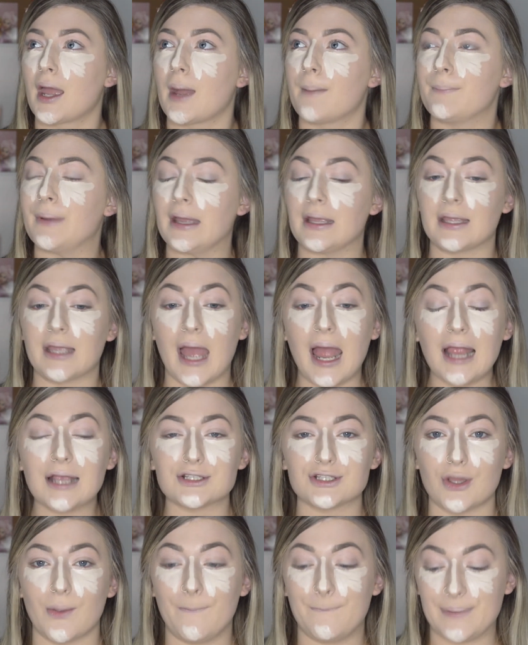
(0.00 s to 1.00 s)
But yeah,
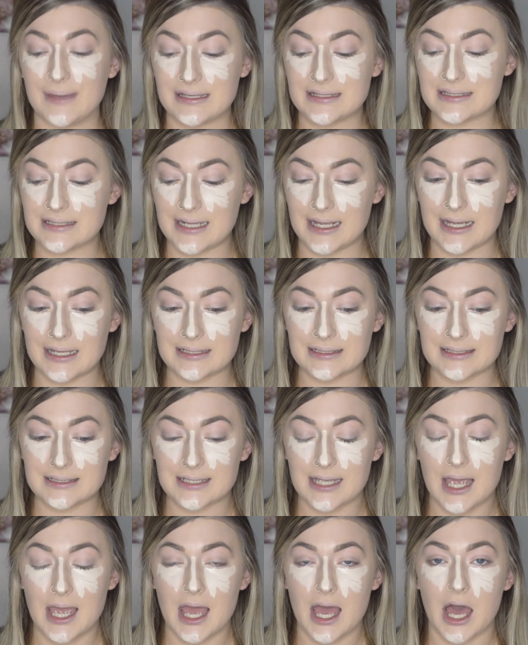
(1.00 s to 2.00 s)
so
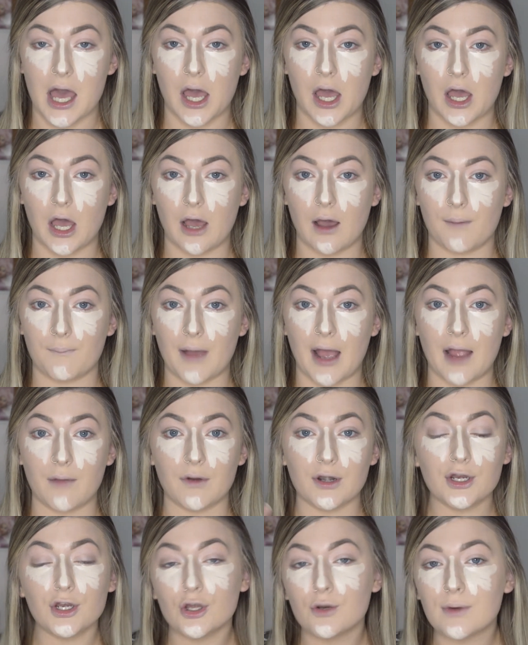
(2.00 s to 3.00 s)
business. I
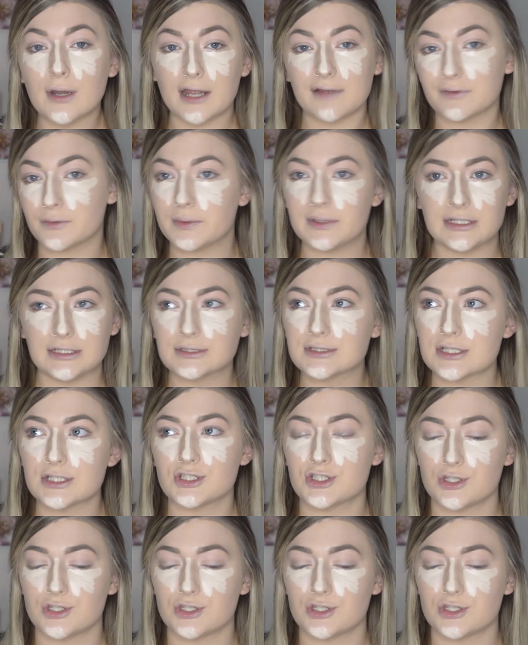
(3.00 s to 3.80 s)
want to know what everyone else is